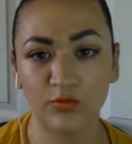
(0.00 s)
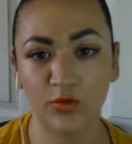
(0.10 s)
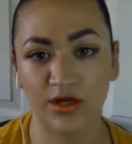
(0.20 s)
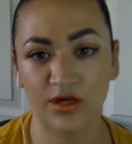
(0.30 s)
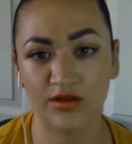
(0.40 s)

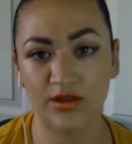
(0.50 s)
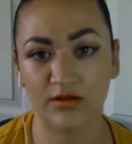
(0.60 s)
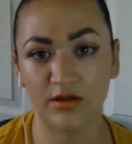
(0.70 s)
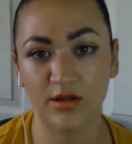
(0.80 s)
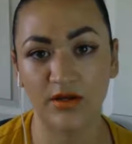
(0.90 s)
where
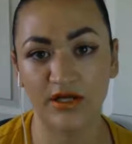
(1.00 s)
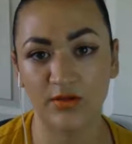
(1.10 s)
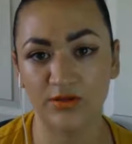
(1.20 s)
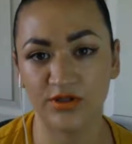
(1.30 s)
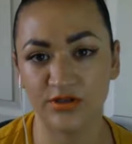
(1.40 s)
the body
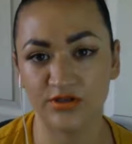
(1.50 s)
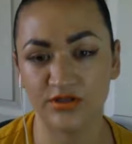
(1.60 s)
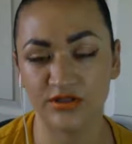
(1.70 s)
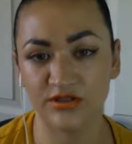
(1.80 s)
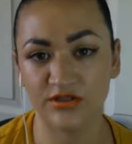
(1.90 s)

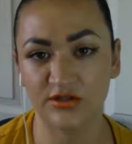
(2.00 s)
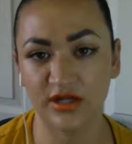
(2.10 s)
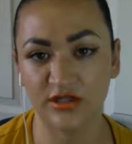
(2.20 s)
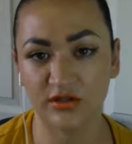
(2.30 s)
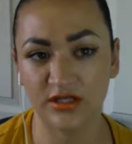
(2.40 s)
produces the
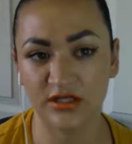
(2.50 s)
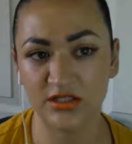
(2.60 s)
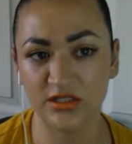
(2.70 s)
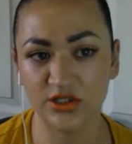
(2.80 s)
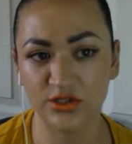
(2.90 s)
granulated
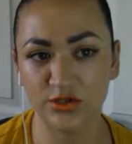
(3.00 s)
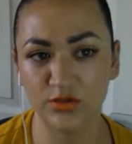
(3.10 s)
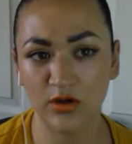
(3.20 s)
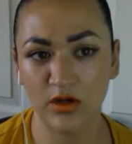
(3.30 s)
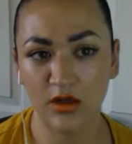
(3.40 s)

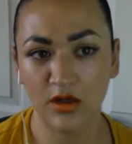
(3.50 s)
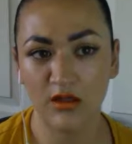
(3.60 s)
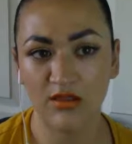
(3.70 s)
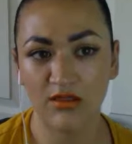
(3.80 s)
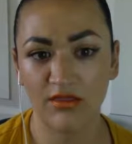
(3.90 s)
tissue.
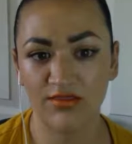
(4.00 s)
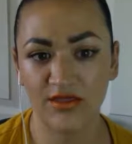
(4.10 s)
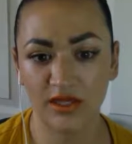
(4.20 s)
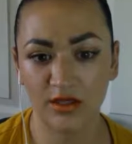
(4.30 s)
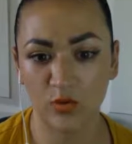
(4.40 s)

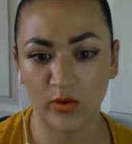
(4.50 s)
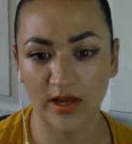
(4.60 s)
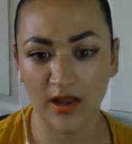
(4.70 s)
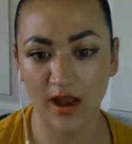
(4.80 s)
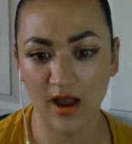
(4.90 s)
Then
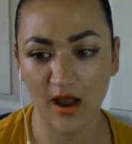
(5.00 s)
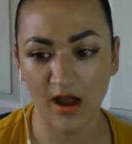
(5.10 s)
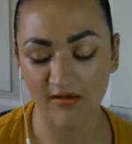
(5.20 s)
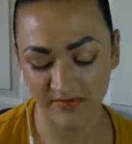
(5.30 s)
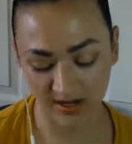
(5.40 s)
we
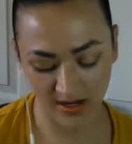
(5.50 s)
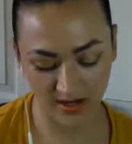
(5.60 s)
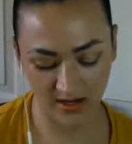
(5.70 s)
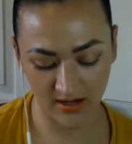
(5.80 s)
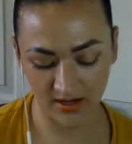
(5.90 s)
have
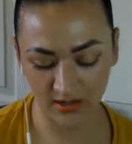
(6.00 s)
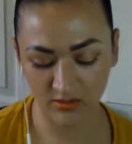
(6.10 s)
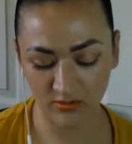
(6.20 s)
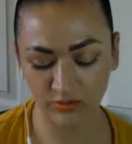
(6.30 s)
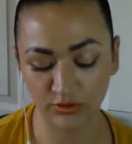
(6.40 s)
a
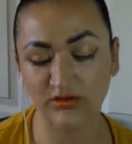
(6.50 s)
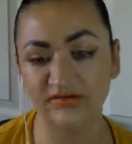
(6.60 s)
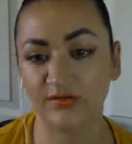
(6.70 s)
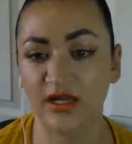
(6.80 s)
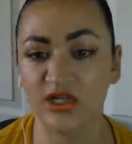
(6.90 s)

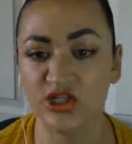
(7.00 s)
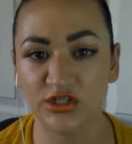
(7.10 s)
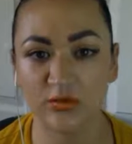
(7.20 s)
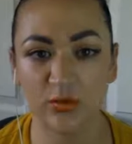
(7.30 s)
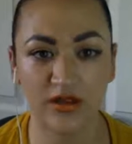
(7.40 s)

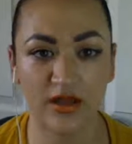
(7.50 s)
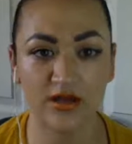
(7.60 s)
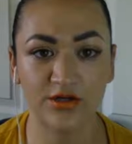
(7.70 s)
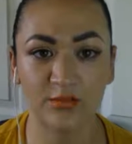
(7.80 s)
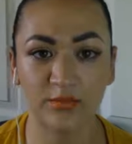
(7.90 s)
proliferation, where they
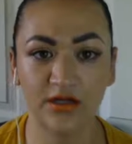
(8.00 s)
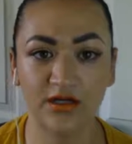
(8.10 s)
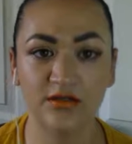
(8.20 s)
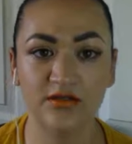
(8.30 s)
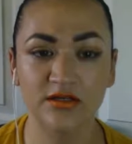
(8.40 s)

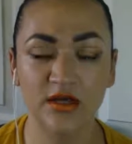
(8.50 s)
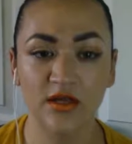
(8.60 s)
undermine